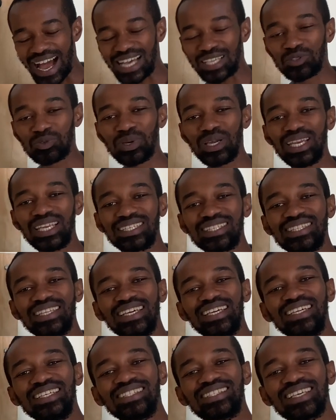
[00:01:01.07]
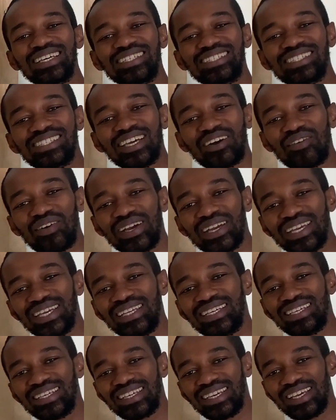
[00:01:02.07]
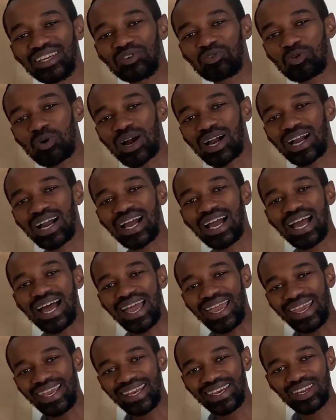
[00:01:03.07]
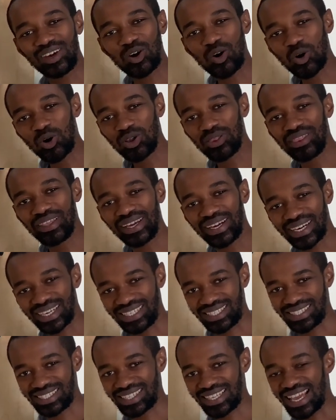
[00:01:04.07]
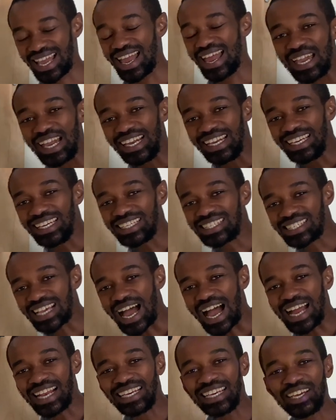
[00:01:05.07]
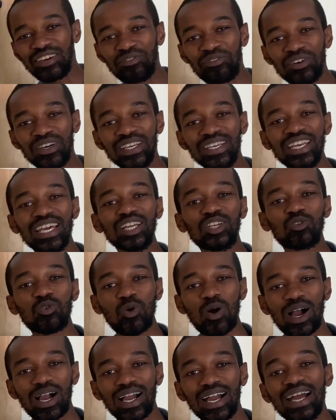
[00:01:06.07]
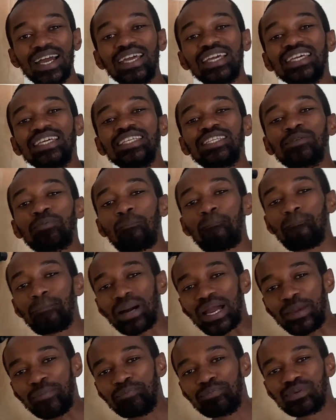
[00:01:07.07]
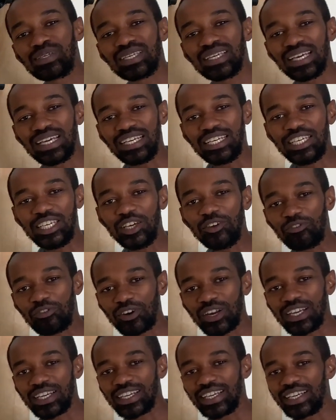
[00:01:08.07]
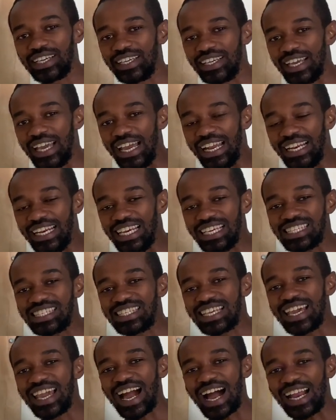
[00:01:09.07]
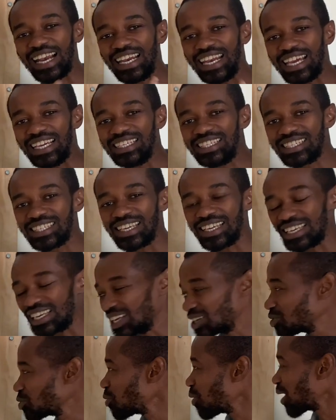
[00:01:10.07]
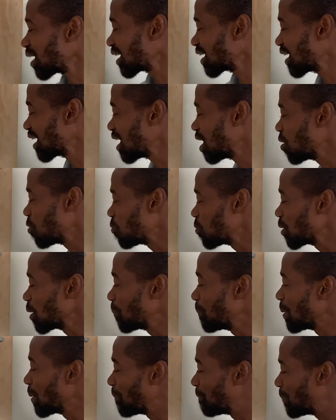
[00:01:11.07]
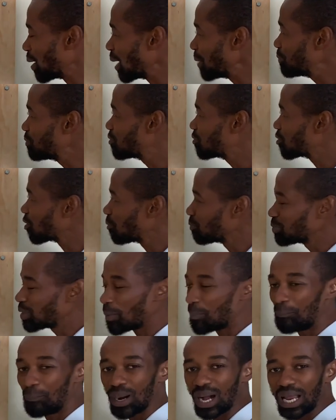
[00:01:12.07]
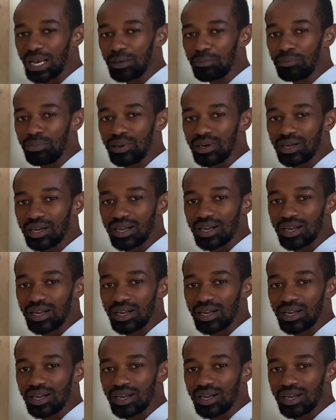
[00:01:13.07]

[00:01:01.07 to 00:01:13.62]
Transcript: as well as the instant shower head network and all the rest. Each and every network is piped differently. Let's say a light network will be piped from the bulb